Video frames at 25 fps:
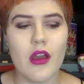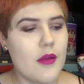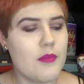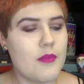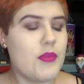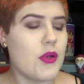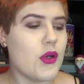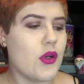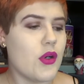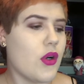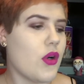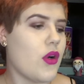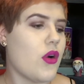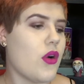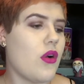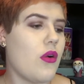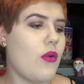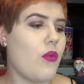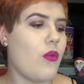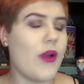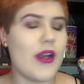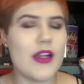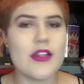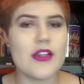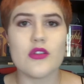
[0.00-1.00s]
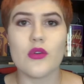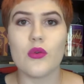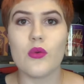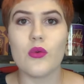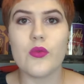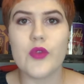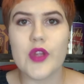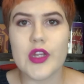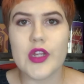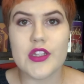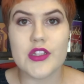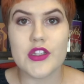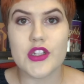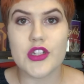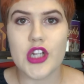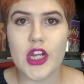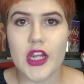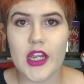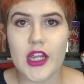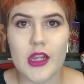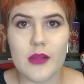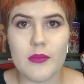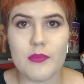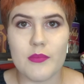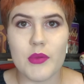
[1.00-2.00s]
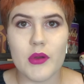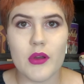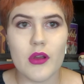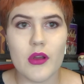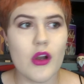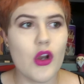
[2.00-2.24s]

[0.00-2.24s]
But when it's all this cheap,